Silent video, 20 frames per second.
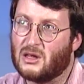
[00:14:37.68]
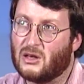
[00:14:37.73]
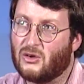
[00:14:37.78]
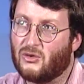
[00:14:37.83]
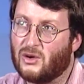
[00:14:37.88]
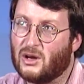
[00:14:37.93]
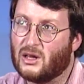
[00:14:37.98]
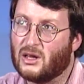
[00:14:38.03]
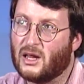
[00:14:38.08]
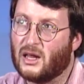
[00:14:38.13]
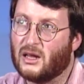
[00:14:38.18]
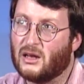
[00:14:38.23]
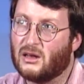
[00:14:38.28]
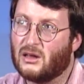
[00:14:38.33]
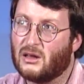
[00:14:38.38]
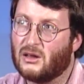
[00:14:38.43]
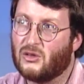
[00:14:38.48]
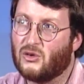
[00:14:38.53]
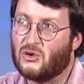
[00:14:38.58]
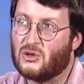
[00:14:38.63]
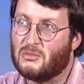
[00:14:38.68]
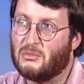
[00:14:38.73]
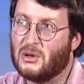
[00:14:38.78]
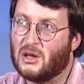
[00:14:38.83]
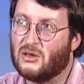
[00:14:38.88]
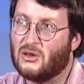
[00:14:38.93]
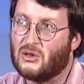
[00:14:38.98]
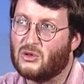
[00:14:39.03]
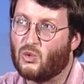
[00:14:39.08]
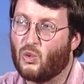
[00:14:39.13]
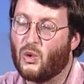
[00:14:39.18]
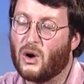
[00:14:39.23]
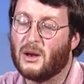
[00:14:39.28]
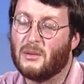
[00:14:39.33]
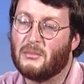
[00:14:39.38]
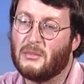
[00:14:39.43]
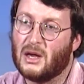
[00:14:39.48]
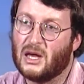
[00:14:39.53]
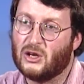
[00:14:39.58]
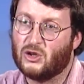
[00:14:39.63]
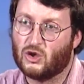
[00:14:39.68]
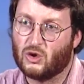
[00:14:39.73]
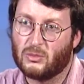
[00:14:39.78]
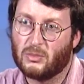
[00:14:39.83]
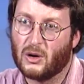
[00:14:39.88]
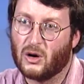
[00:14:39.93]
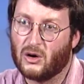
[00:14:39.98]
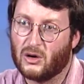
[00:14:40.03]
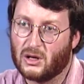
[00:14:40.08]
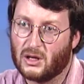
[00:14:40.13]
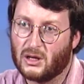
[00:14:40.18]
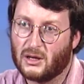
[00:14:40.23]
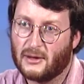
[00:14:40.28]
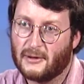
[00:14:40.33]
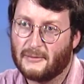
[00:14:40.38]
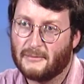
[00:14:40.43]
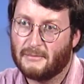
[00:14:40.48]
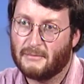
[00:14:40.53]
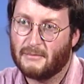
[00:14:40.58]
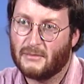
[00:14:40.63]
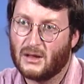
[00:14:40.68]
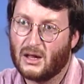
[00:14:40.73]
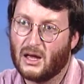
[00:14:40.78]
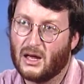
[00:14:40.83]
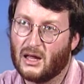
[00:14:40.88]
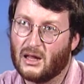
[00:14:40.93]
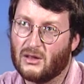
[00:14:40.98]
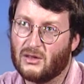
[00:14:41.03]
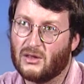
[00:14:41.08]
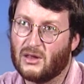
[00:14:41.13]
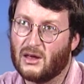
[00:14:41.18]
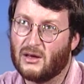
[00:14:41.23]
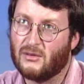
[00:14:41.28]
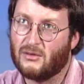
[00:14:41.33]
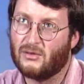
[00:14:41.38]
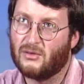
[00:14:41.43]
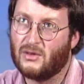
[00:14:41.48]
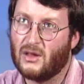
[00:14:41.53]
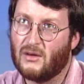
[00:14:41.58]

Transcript: in Greenland, there's been this one major party, and they've